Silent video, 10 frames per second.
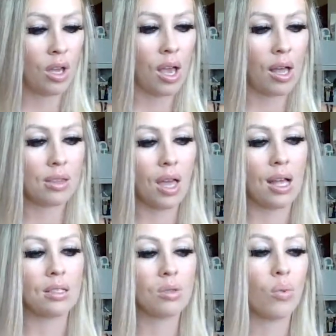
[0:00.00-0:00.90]
And
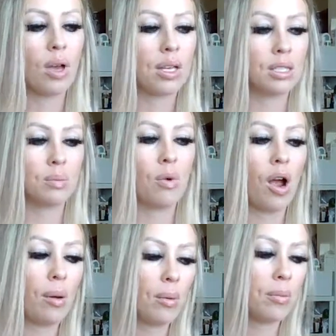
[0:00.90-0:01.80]
that's what is
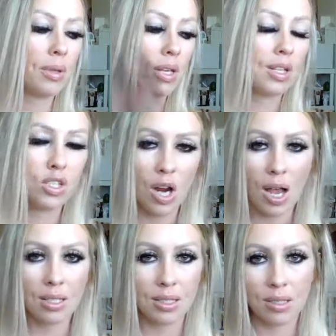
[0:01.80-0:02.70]
probably
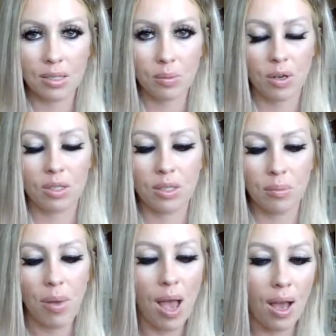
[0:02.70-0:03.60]
attracting this person
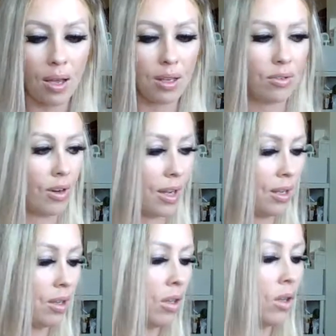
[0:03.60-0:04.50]
back,
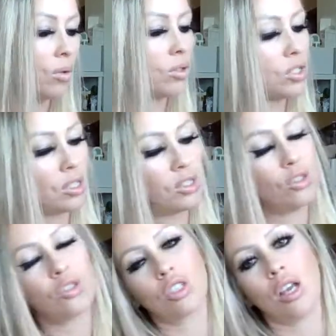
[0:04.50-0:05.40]
right? Which is
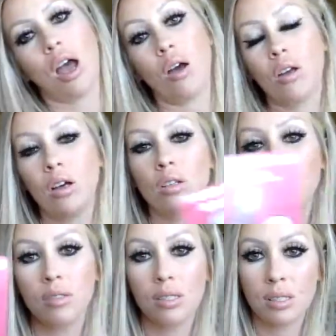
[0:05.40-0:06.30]
usually how it
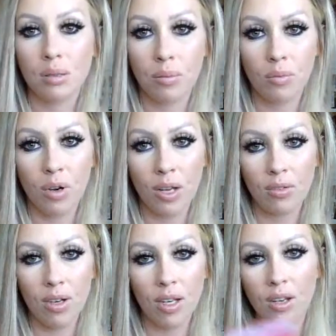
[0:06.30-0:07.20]
goes. Ring,
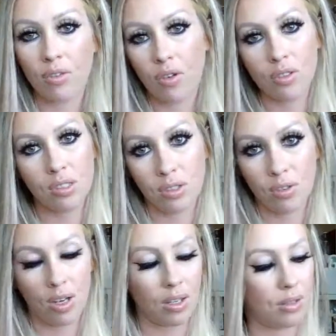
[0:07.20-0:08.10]
ring, your phone's gonna
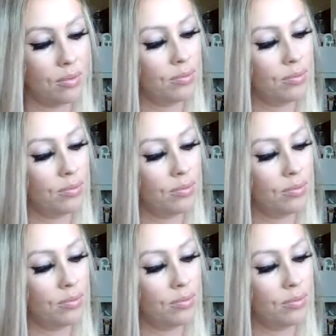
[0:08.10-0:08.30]
ring.